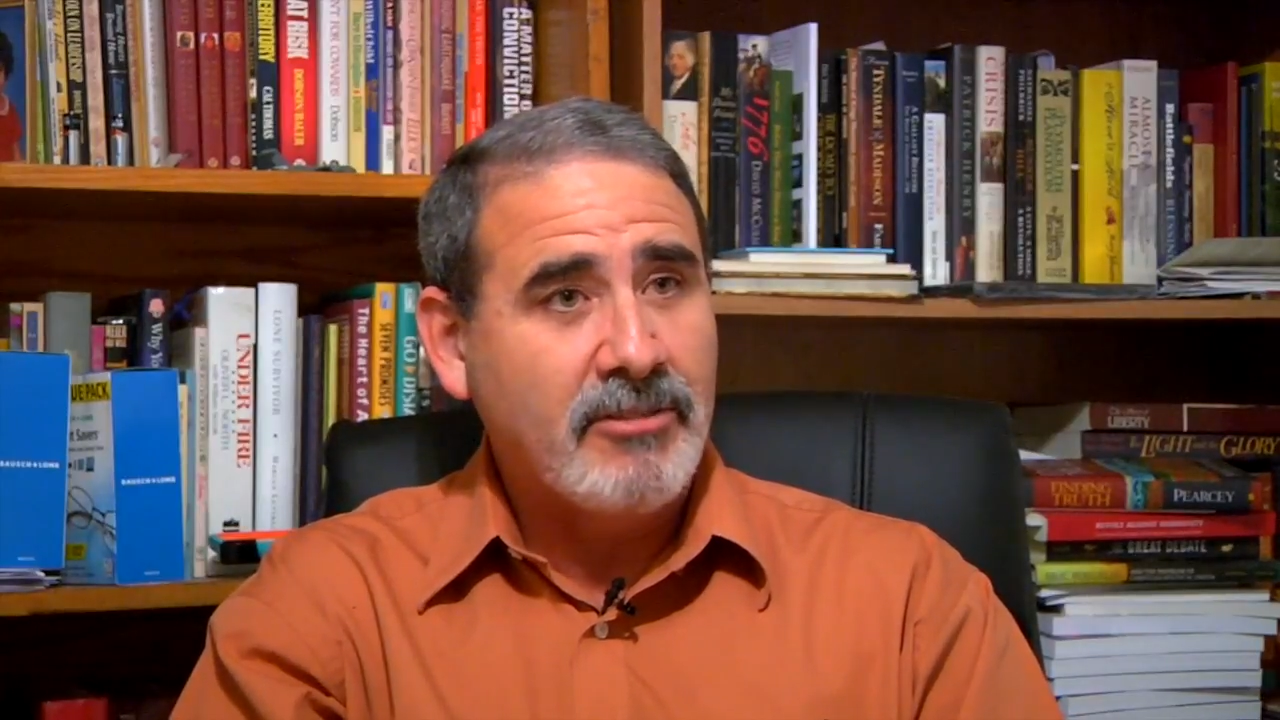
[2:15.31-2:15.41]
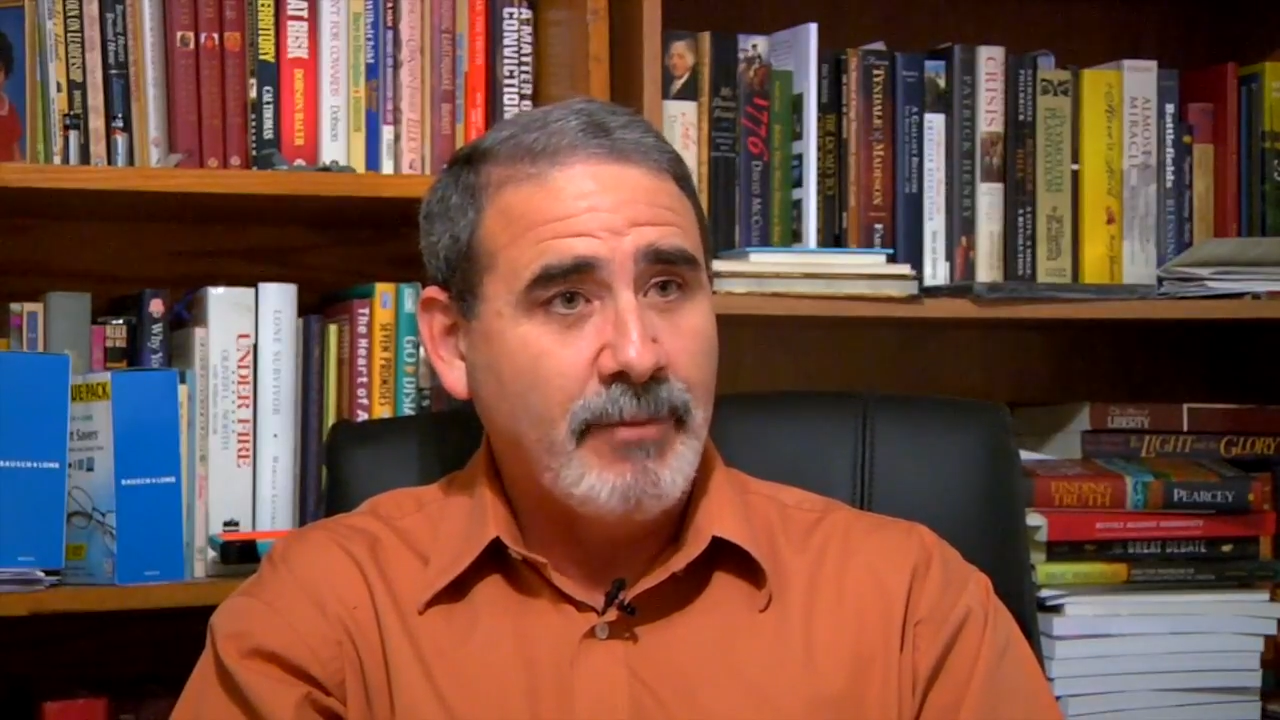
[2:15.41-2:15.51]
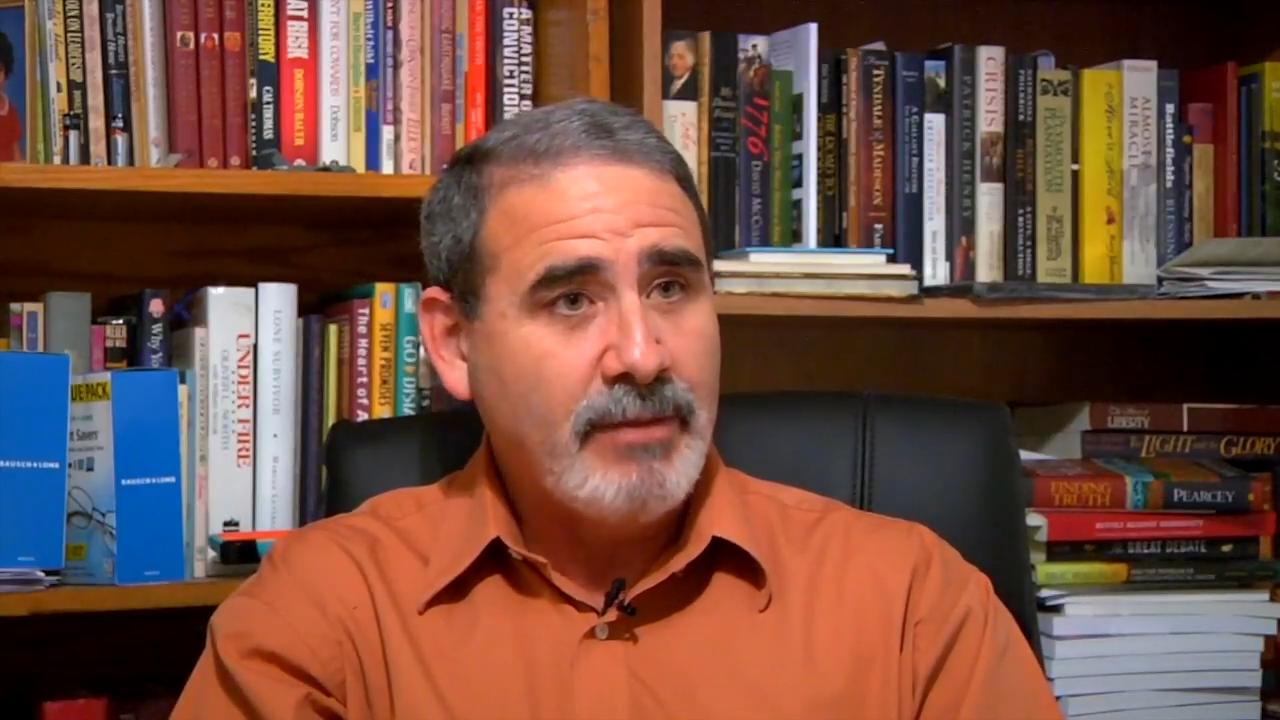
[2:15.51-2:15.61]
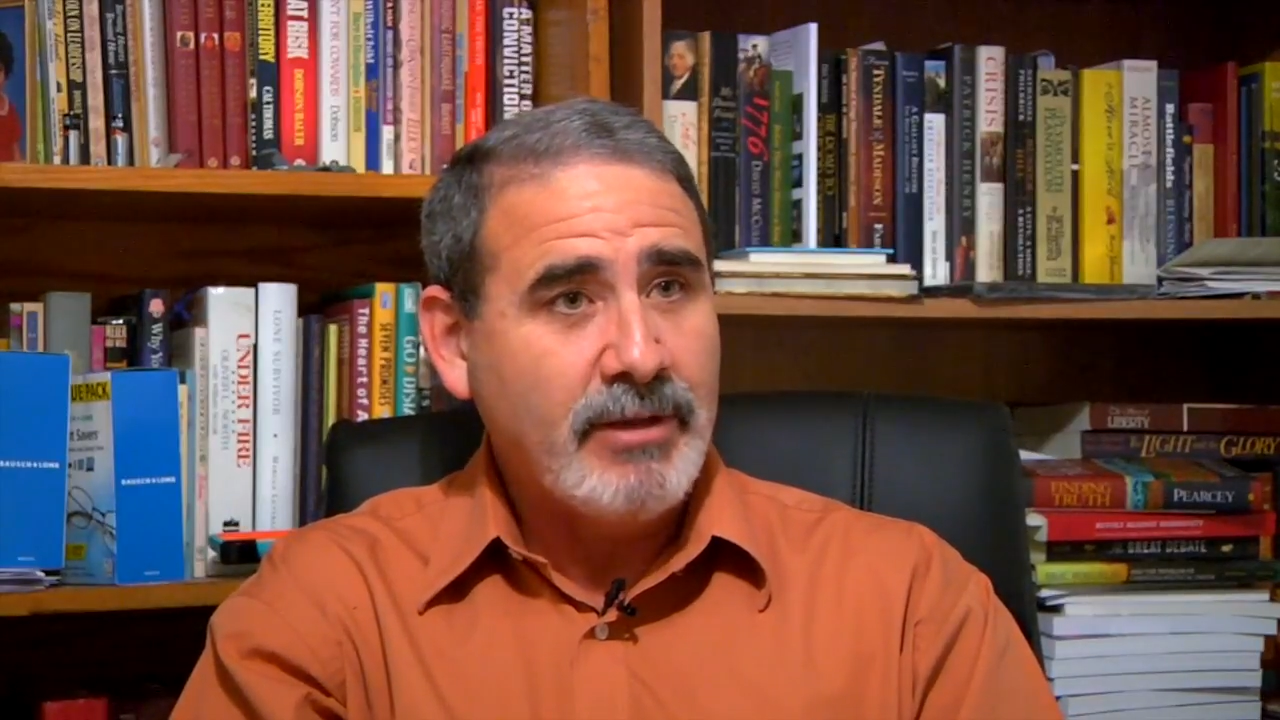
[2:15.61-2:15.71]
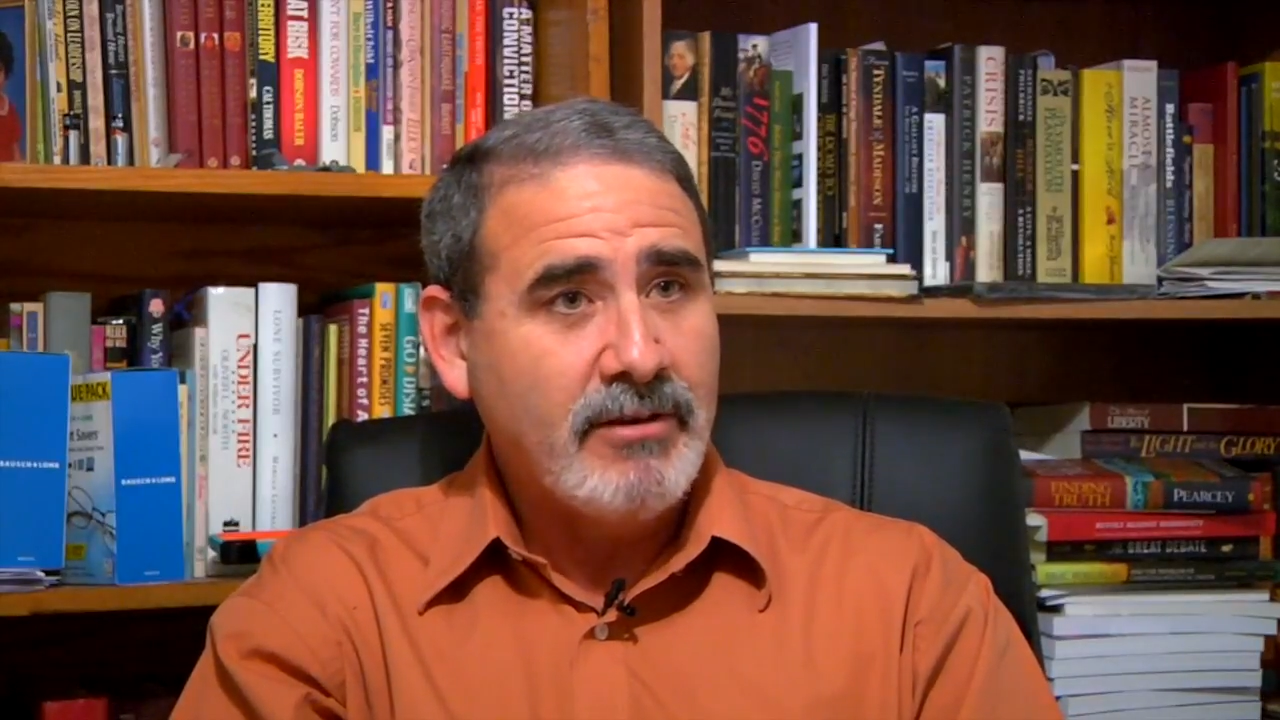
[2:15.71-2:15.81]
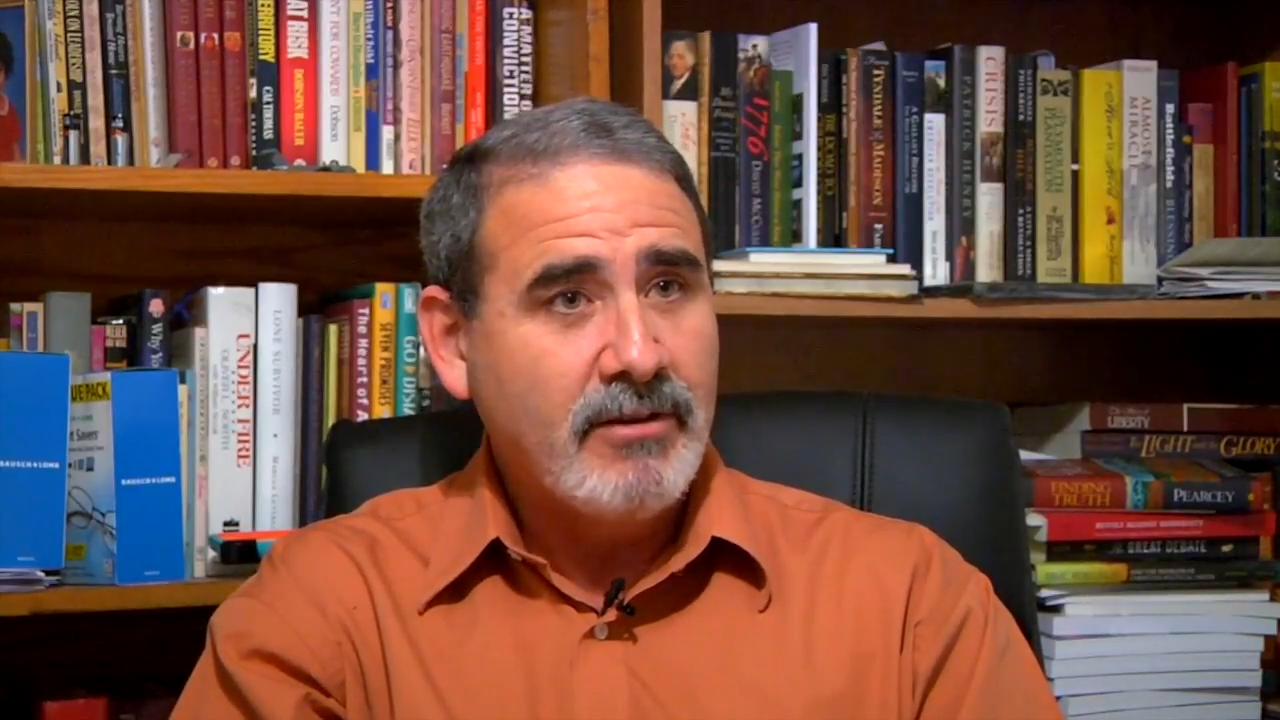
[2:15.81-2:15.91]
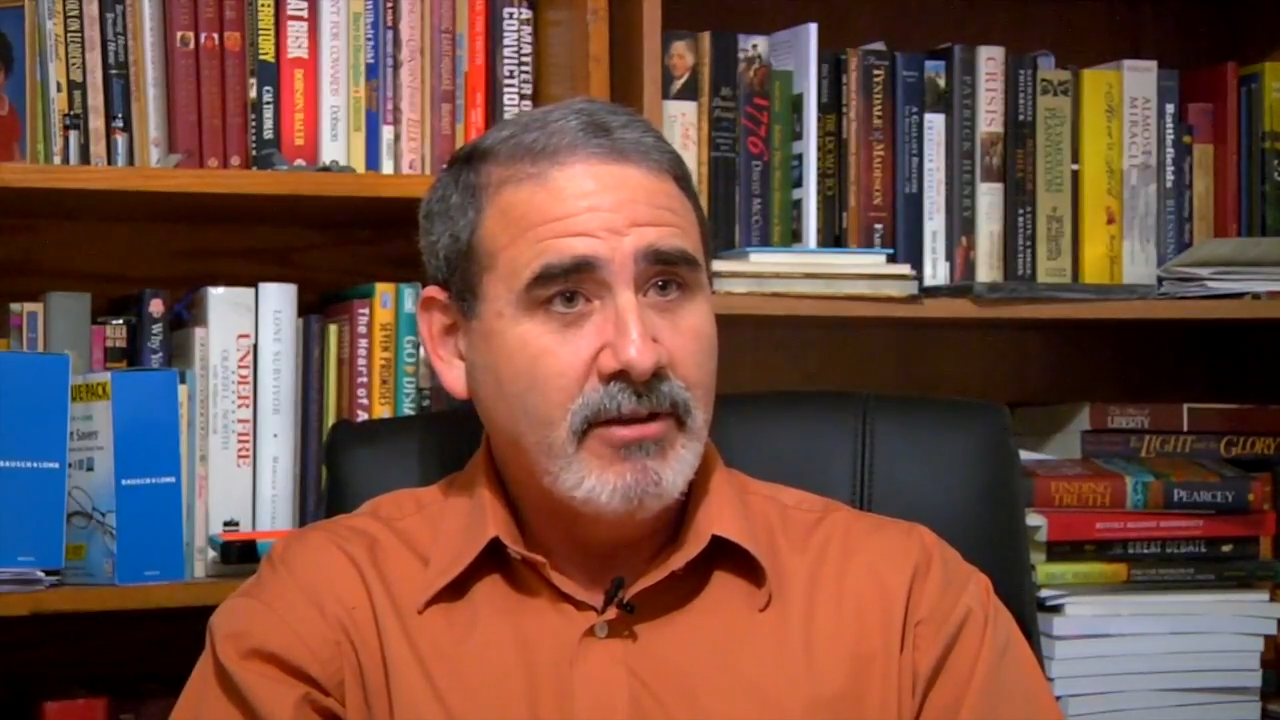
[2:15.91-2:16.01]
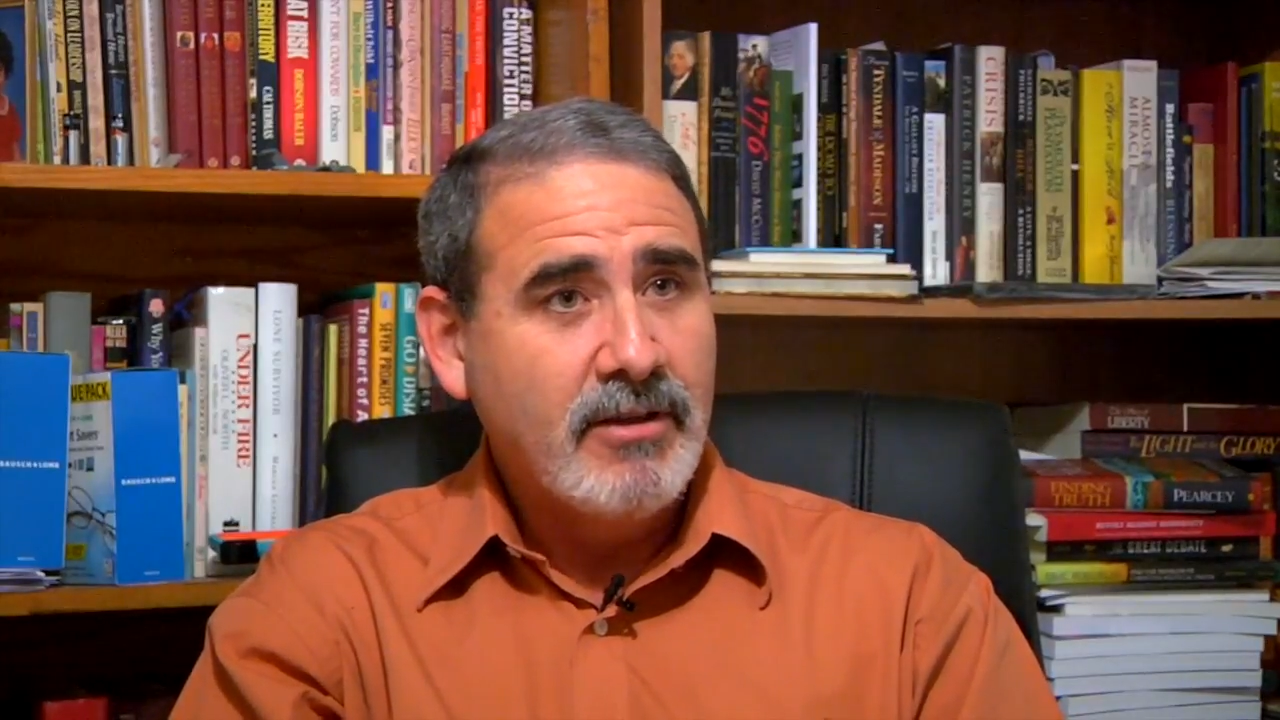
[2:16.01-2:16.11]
Amendment.